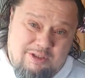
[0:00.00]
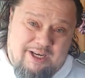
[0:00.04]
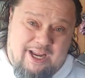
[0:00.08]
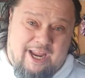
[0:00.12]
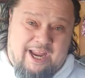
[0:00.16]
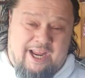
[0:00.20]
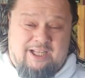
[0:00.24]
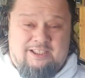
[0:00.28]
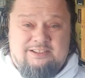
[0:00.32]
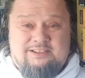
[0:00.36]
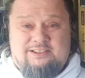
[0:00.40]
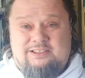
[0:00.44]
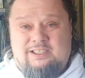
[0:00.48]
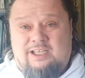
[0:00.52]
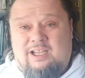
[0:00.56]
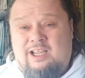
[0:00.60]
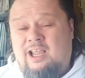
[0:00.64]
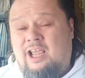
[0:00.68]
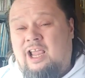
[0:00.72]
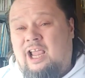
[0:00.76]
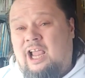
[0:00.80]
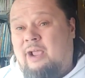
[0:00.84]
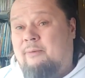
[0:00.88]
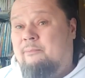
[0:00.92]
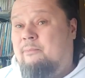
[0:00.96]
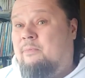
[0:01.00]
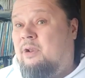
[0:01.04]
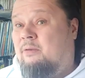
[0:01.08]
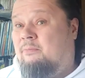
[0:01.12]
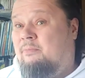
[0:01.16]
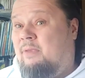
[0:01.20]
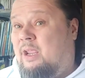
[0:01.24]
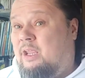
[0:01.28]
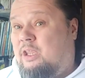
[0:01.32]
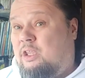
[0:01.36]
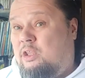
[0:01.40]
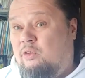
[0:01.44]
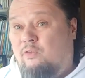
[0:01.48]
dance. I'm going to
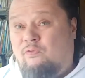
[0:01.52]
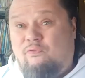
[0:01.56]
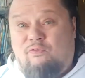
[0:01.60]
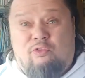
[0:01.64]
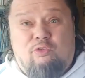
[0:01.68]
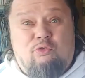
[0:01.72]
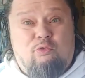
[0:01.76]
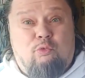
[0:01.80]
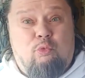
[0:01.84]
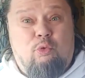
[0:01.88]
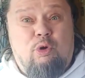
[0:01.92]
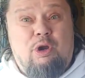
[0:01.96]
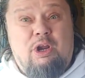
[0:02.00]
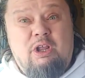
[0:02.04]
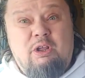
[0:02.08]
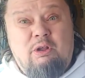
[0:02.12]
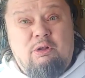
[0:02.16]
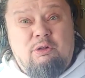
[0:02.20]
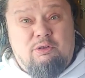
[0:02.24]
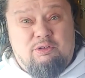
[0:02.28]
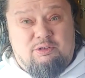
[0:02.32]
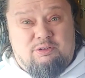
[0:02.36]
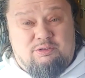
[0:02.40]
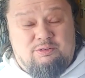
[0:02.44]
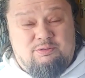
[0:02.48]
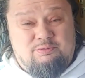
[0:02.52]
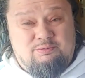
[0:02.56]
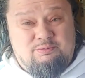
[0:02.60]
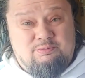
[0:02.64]
make you thrilled,